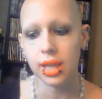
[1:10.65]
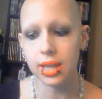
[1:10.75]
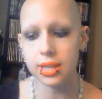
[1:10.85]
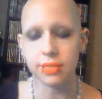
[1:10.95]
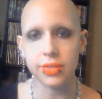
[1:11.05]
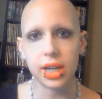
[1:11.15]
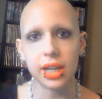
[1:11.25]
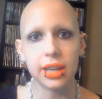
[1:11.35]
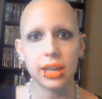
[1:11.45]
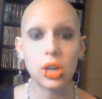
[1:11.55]
It is a
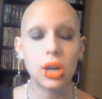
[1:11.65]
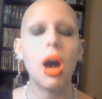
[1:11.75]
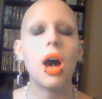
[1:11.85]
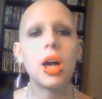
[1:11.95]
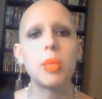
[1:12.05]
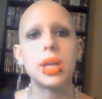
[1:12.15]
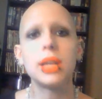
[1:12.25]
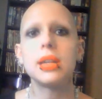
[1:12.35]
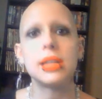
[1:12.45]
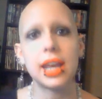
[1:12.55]
very
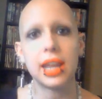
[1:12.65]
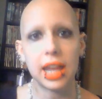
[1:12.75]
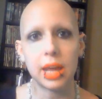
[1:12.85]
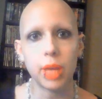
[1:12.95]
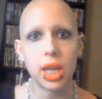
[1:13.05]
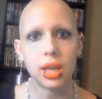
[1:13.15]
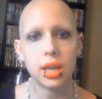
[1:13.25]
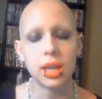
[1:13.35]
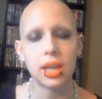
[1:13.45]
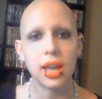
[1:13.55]
common
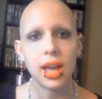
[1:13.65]
dynamic,